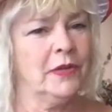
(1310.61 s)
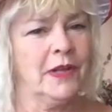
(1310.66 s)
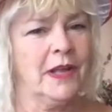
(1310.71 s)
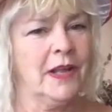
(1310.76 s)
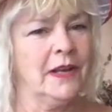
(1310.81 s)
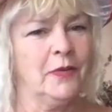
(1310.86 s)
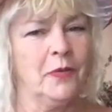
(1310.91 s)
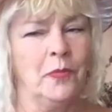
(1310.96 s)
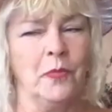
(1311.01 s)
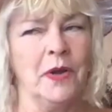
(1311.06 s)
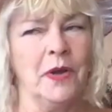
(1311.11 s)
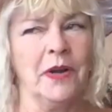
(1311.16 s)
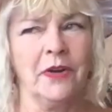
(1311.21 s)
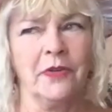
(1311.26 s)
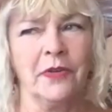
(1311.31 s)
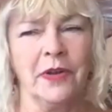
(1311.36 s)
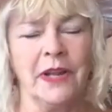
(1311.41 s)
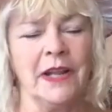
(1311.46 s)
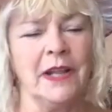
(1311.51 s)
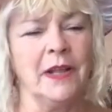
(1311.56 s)
I don't want
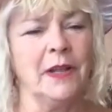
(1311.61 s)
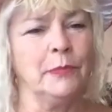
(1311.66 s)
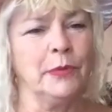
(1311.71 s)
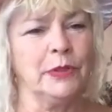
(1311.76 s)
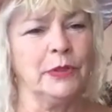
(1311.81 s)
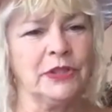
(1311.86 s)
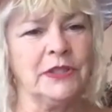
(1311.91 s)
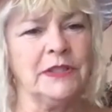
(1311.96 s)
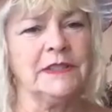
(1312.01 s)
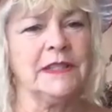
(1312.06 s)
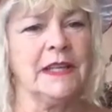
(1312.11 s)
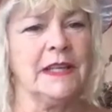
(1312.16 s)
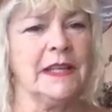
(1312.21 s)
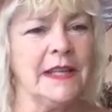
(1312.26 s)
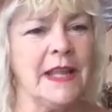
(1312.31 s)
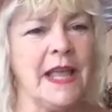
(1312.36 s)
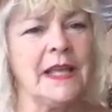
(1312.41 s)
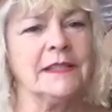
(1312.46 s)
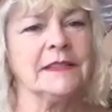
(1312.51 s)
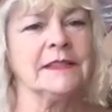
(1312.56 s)
her in it, but she said
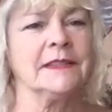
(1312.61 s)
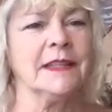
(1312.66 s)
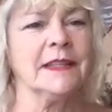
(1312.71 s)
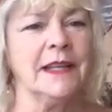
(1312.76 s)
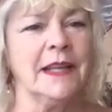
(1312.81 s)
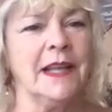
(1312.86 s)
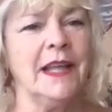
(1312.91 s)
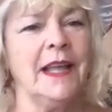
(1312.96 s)
yes.